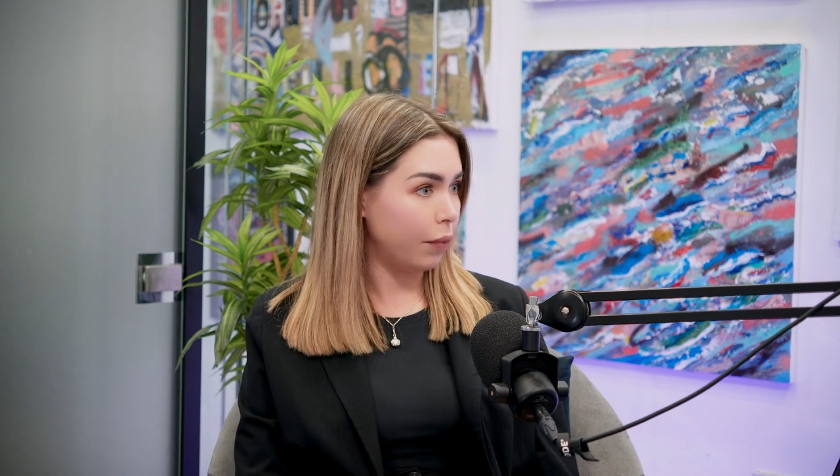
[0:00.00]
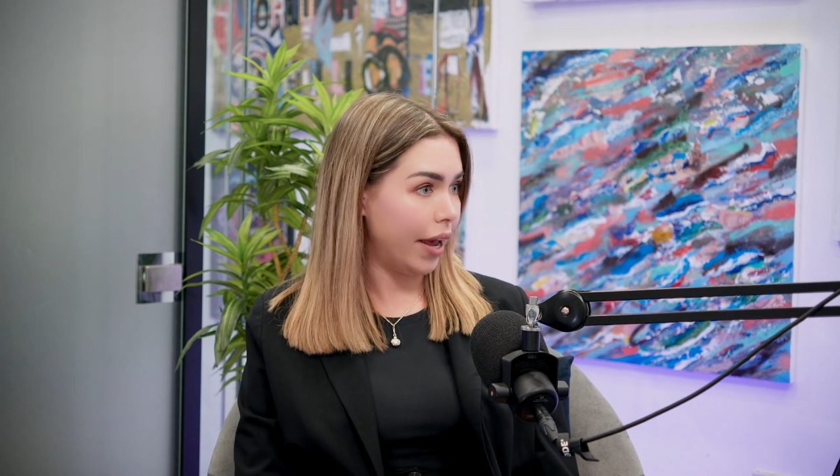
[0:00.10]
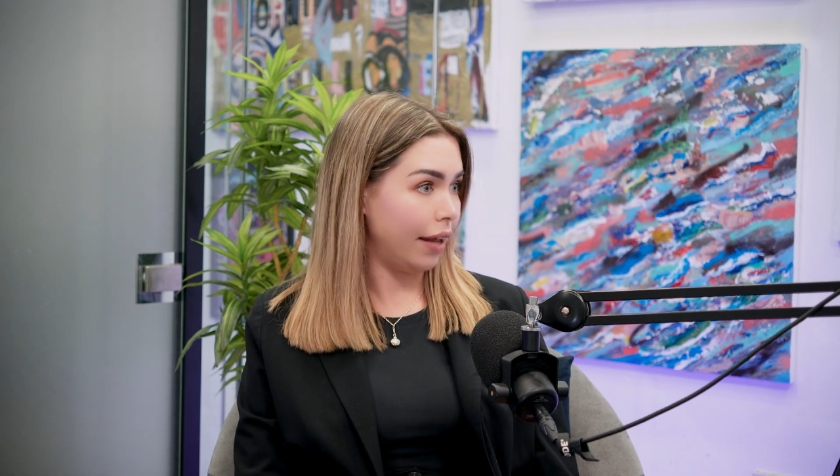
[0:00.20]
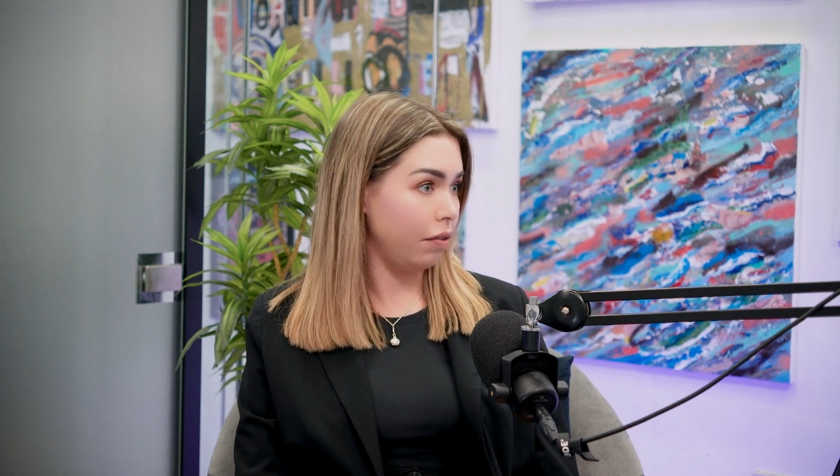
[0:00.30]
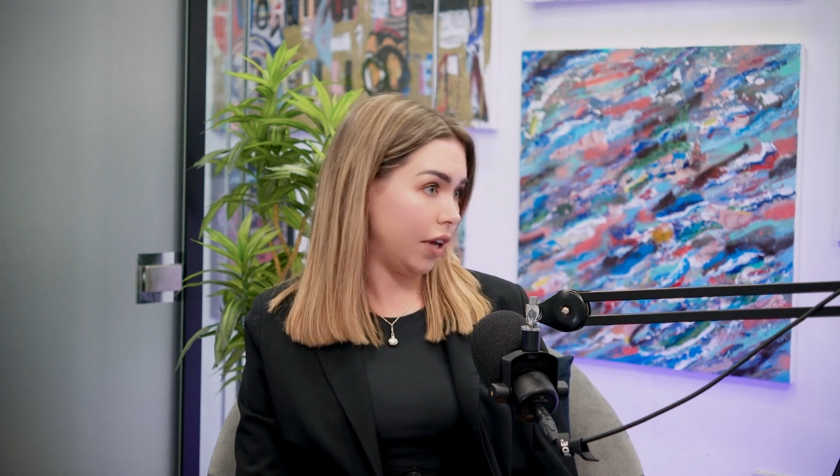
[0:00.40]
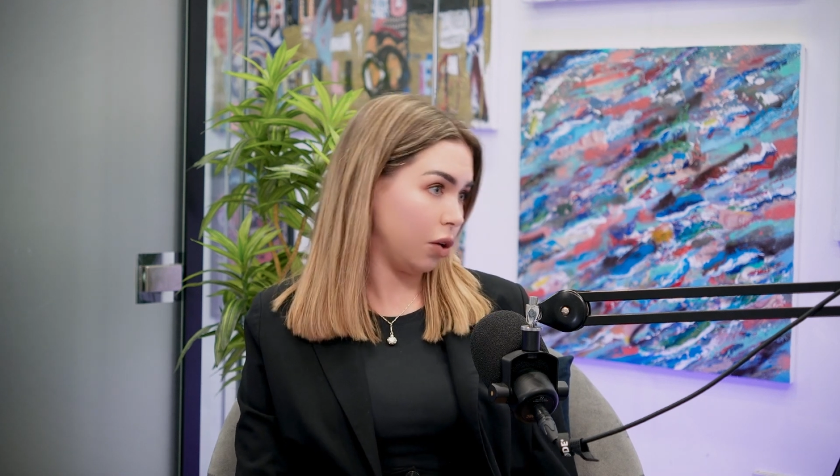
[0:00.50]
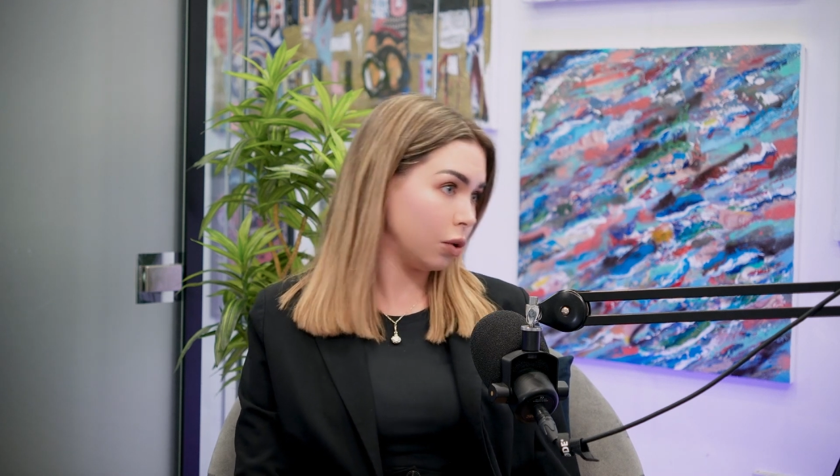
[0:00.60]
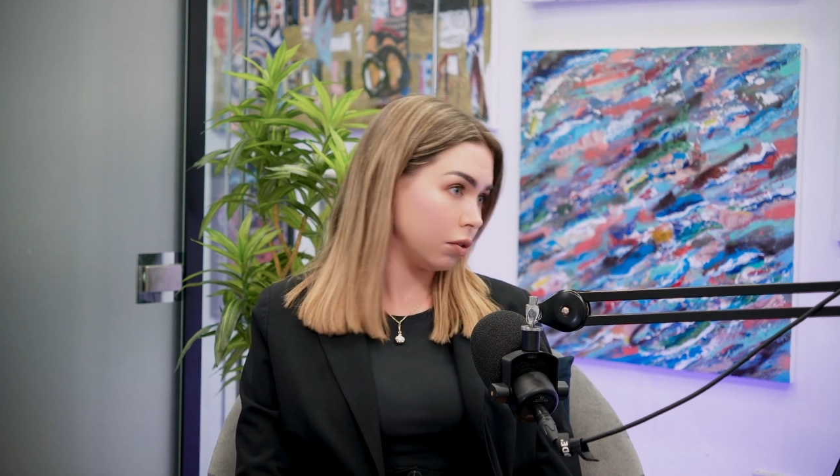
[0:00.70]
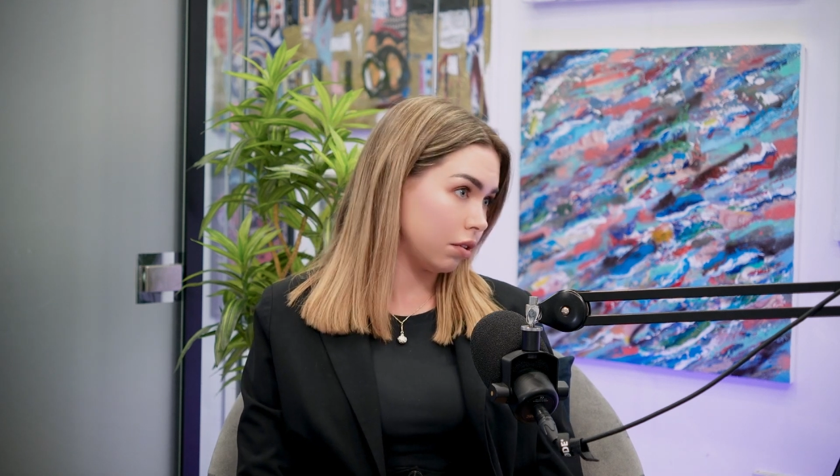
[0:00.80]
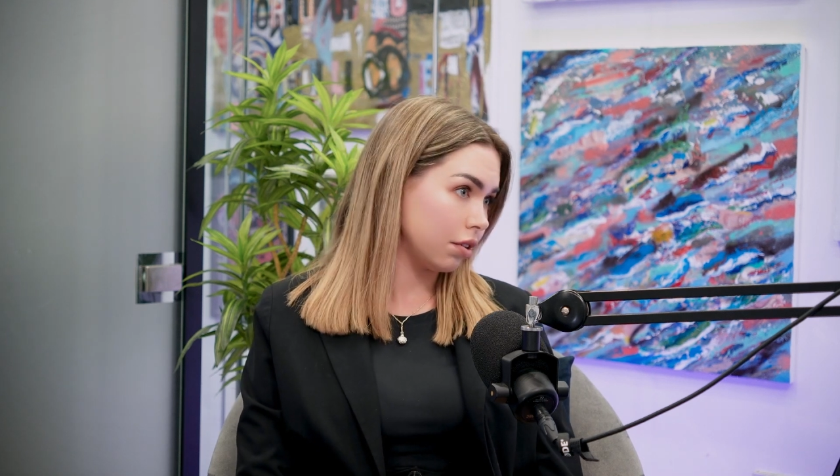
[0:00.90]
when the
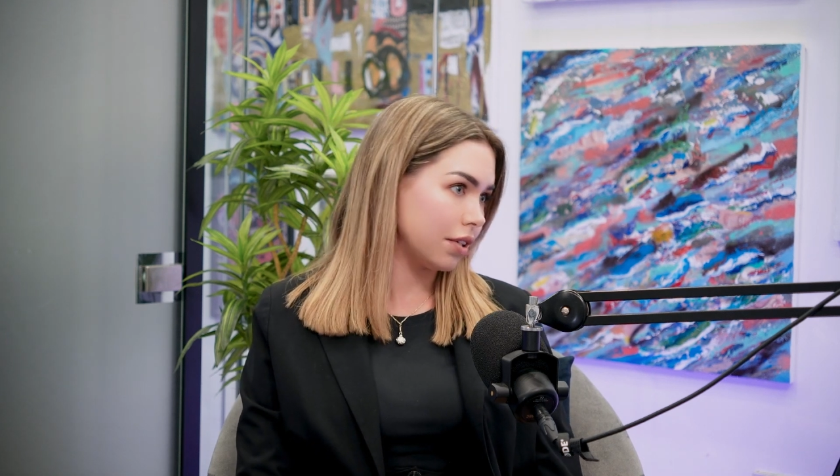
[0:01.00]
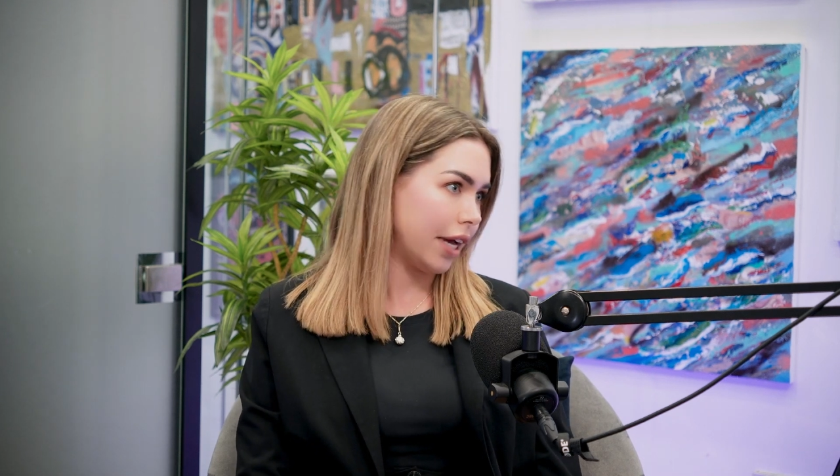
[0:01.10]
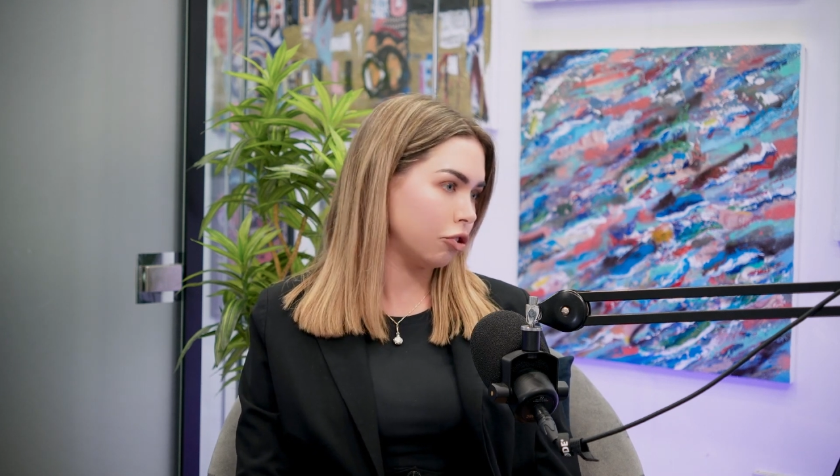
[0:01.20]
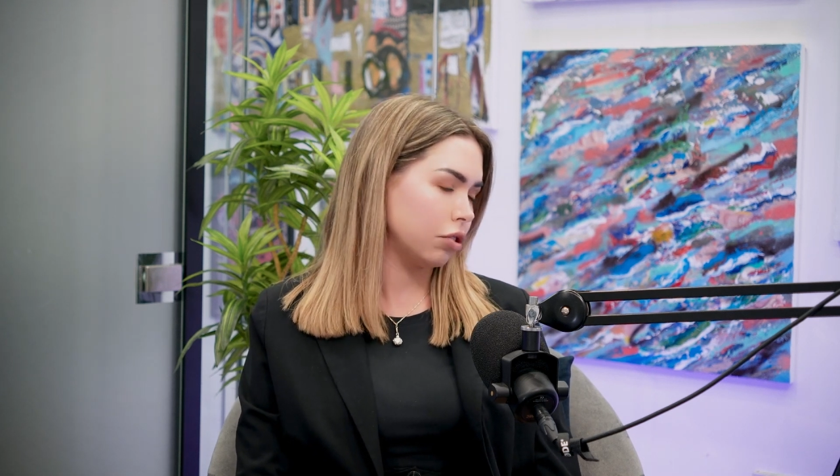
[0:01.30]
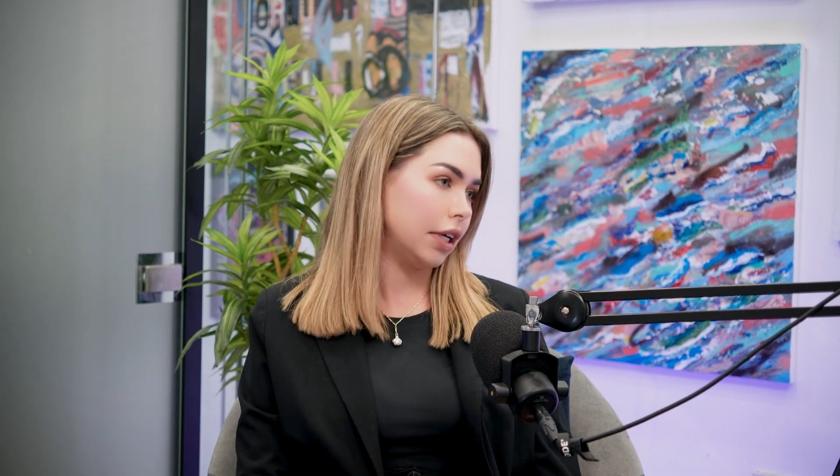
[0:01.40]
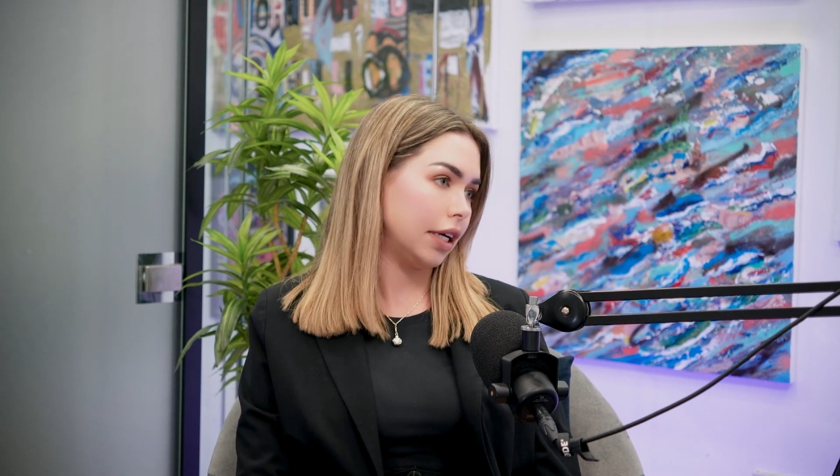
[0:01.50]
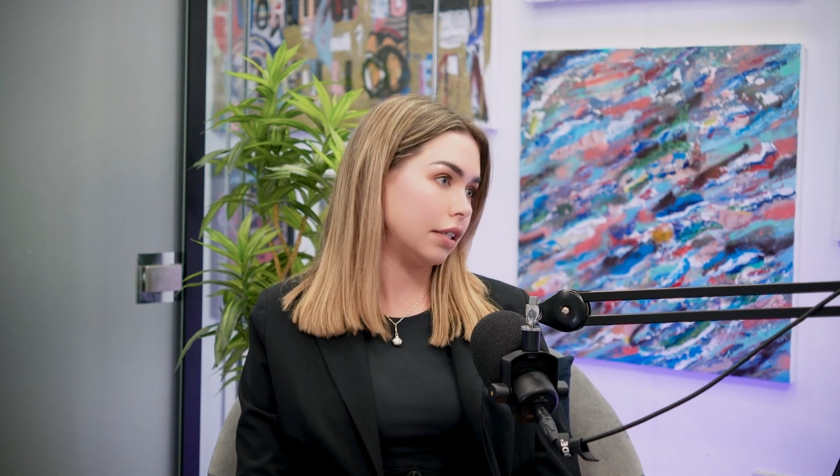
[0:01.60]
cortisol's naturally at its